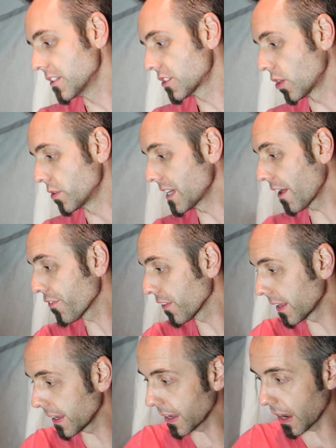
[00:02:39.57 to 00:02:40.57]
So
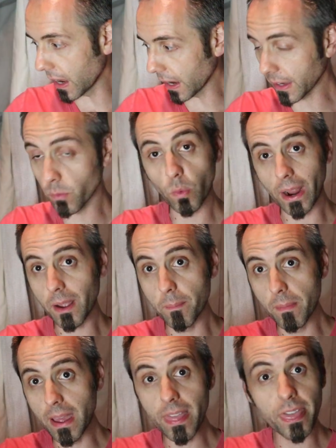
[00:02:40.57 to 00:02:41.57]
definitely can
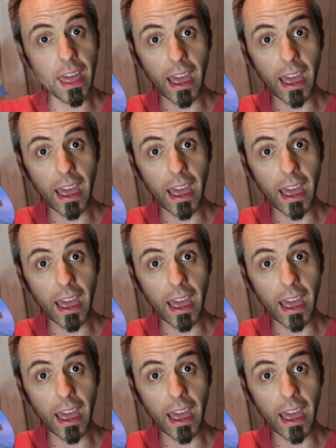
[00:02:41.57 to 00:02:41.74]
recommend